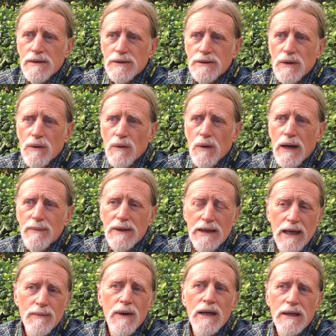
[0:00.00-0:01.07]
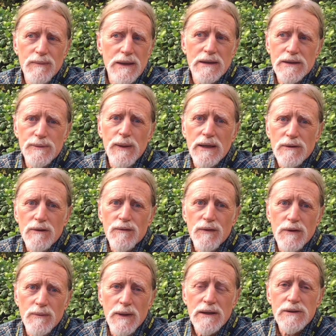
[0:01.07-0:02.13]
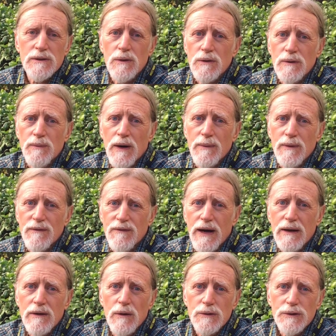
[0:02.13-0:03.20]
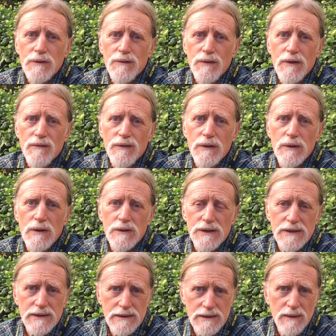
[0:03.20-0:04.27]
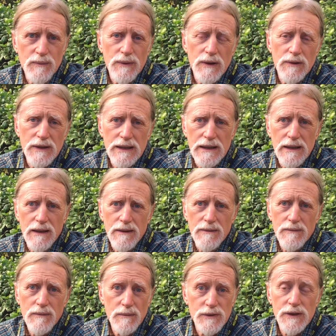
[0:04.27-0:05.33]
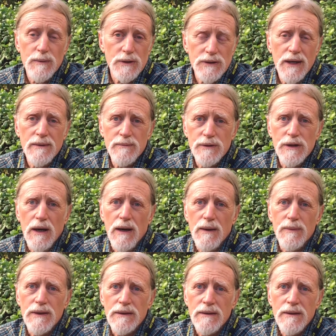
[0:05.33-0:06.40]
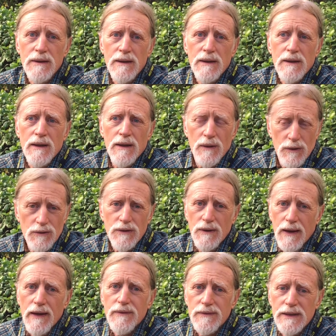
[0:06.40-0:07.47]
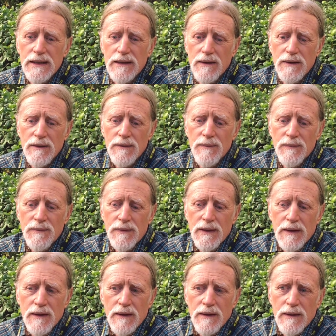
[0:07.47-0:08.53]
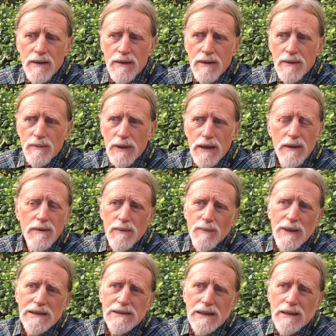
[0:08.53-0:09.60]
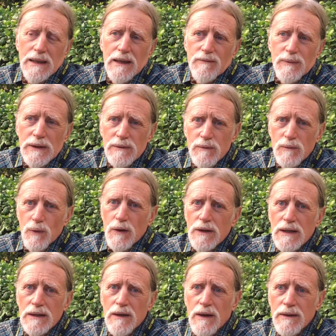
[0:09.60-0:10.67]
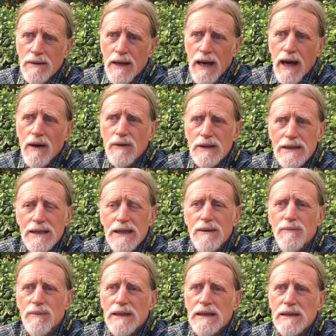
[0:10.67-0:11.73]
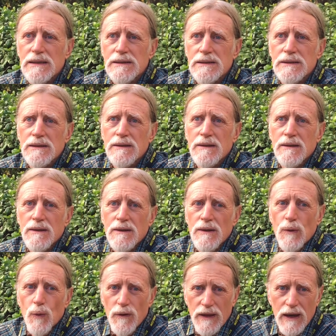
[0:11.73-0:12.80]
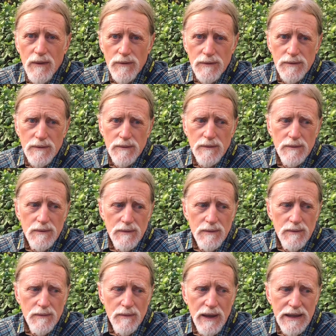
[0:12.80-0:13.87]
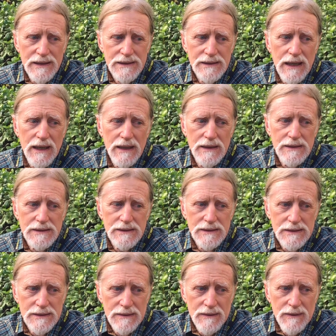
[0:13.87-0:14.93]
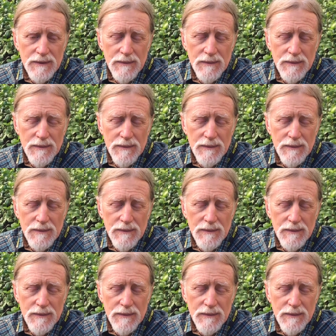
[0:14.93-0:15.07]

so I became honeybee inspector for New Mexico Department of Agriculture for a few years as a temporary summertime job, and learned a lot there. But basically I've been working on how to keep bees without miticides,